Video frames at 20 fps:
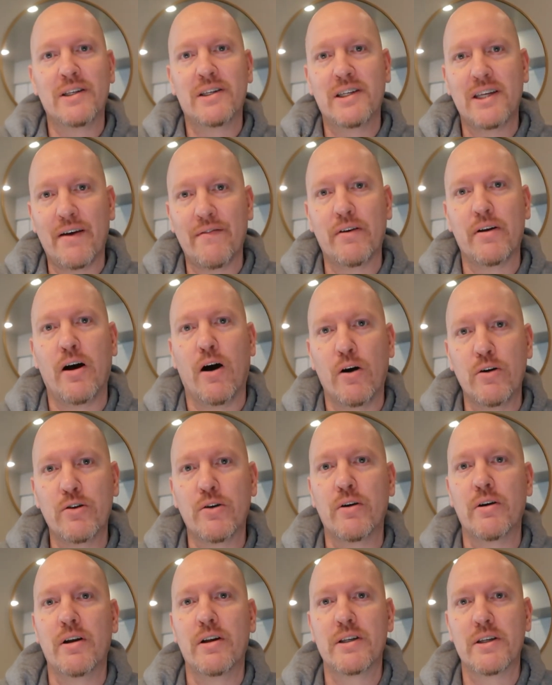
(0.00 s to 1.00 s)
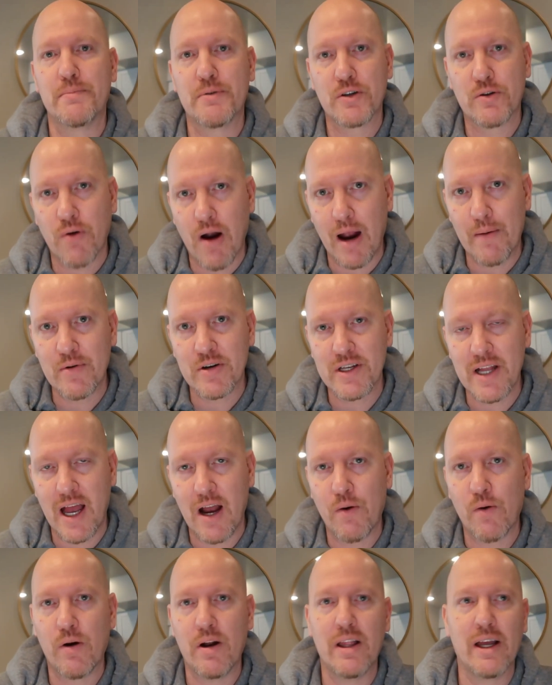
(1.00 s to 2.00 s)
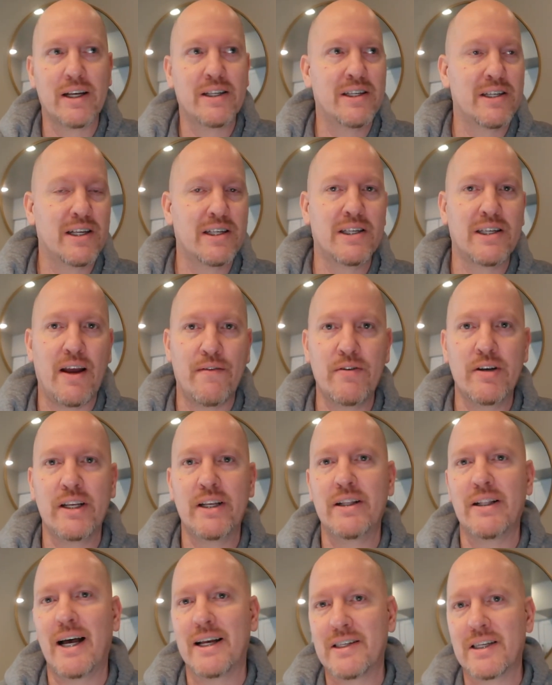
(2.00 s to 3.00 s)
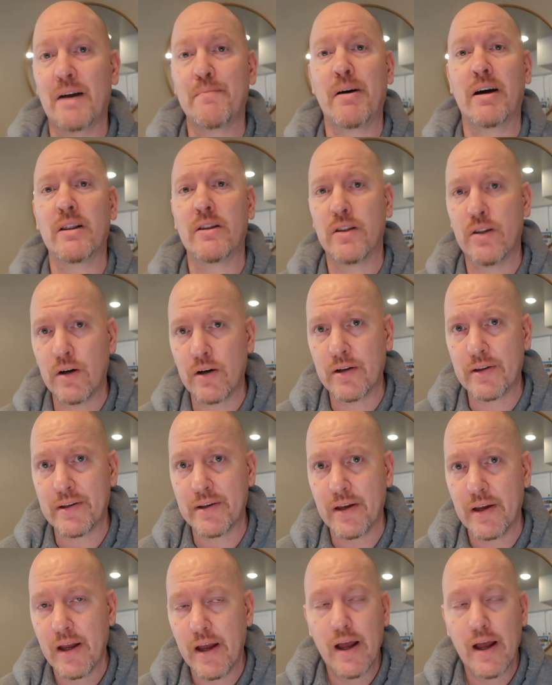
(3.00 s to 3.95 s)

700 subscribers now we're at like 670 the last time i looked